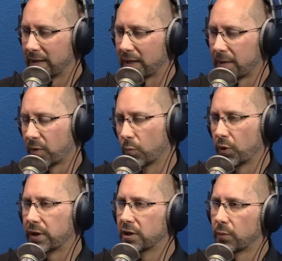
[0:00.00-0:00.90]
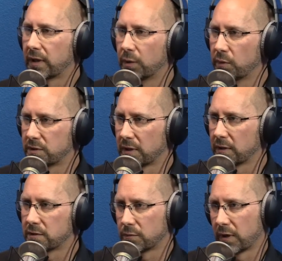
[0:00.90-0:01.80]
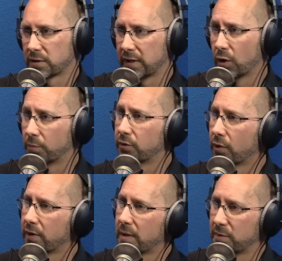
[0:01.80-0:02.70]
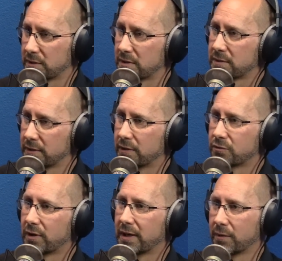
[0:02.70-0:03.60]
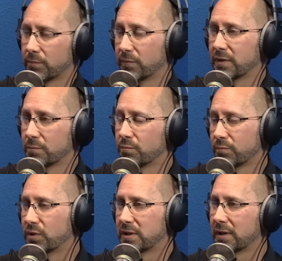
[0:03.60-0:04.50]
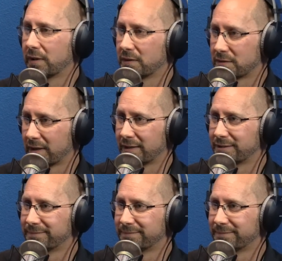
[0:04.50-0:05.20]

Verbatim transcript: uh, by working directly with sellers to actually help to grow their business in Australia, particularly at this stage.